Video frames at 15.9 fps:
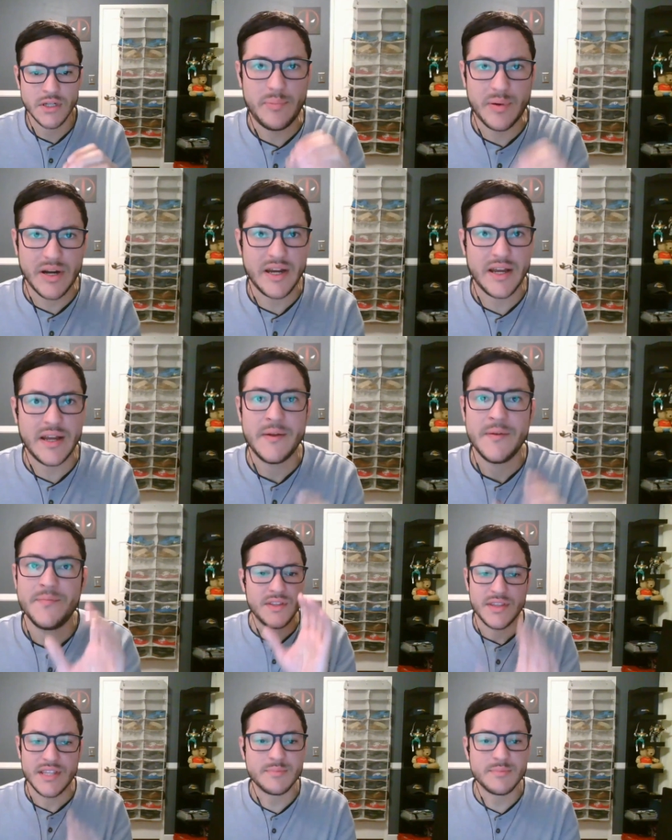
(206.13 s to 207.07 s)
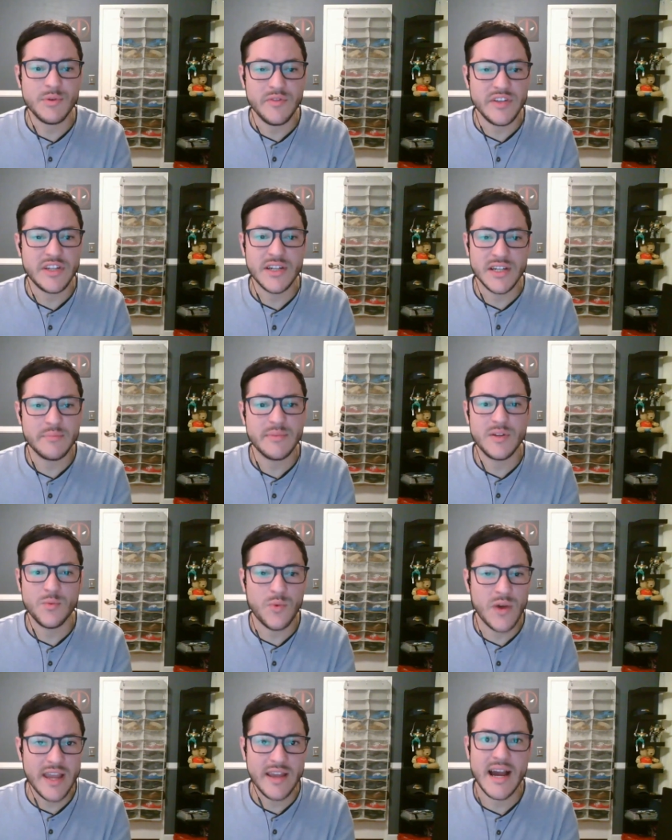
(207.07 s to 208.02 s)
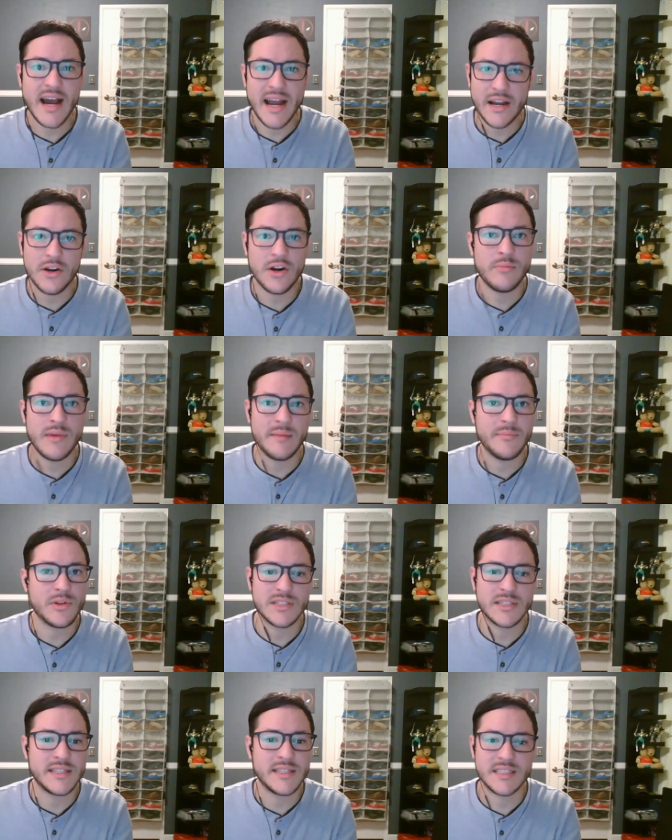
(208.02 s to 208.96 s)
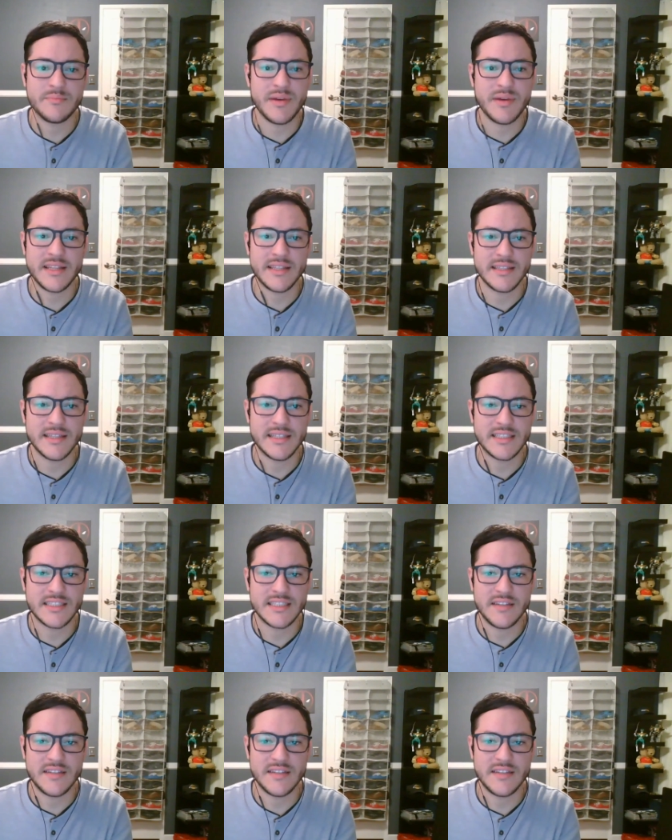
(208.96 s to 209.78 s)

but this movie could have been way higher on my most anticipated list